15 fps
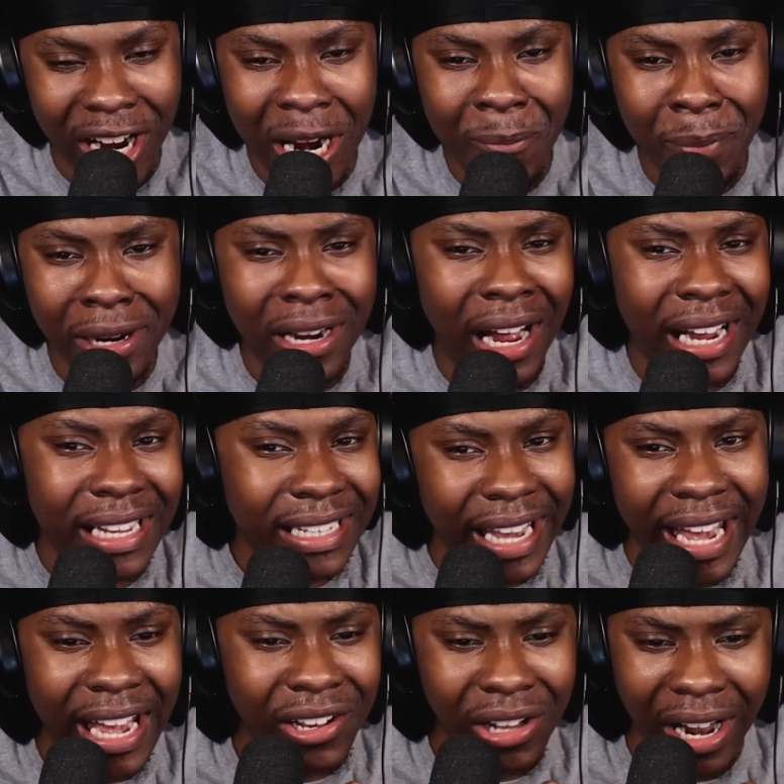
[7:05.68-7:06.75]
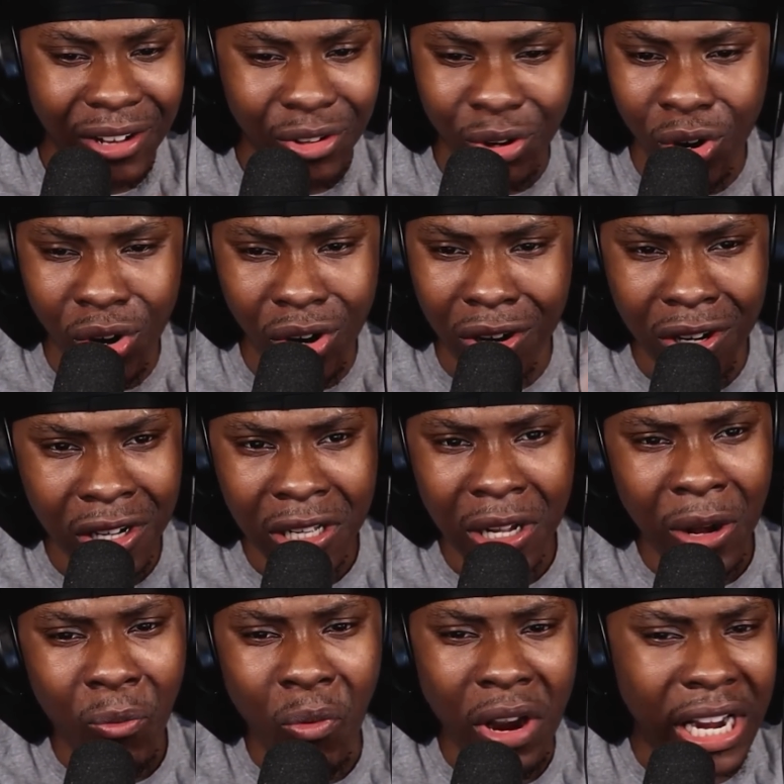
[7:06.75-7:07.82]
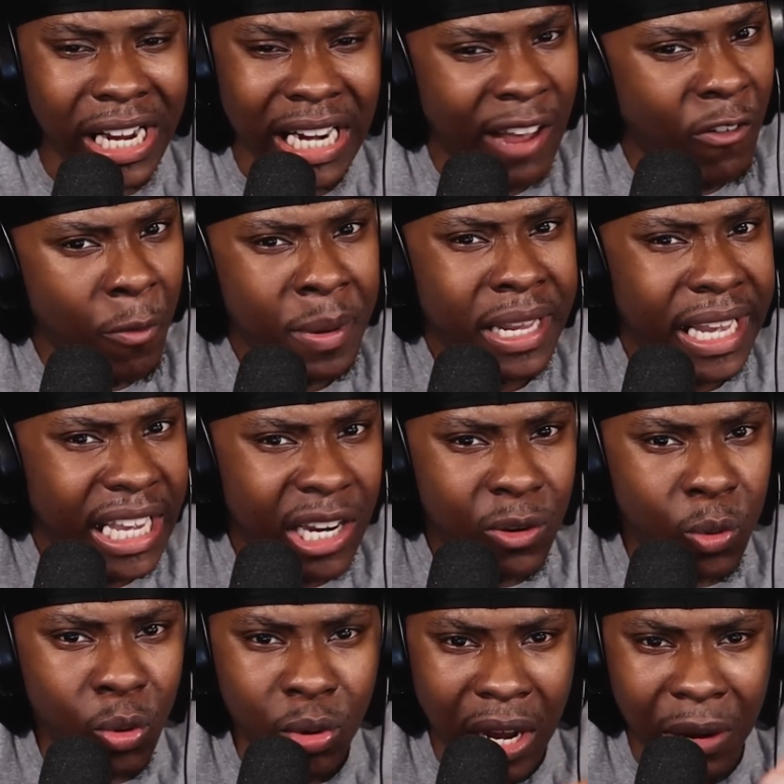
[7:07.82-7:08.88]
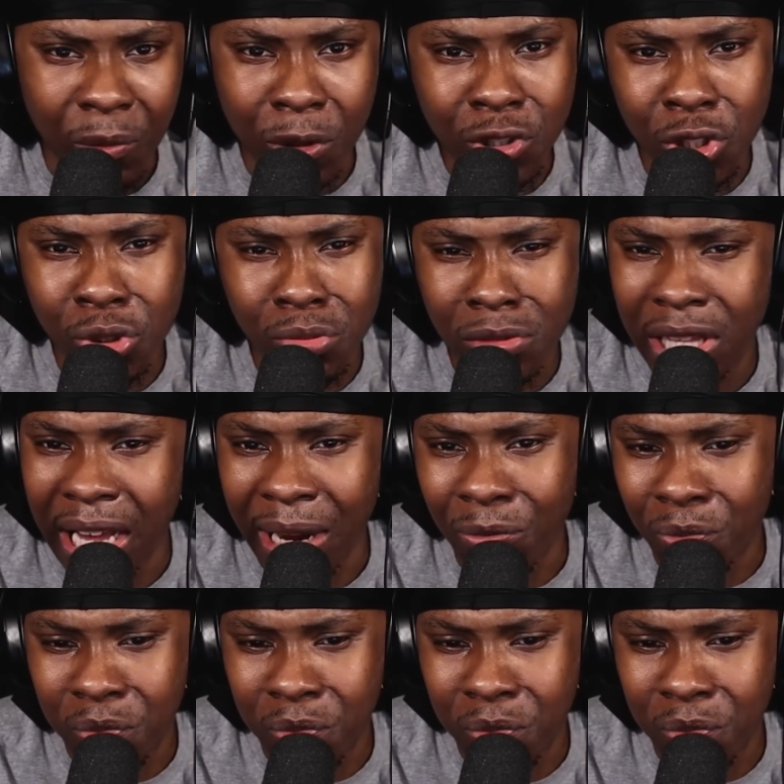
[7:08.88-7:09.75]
to be like, we can never be equal. Like, would you like?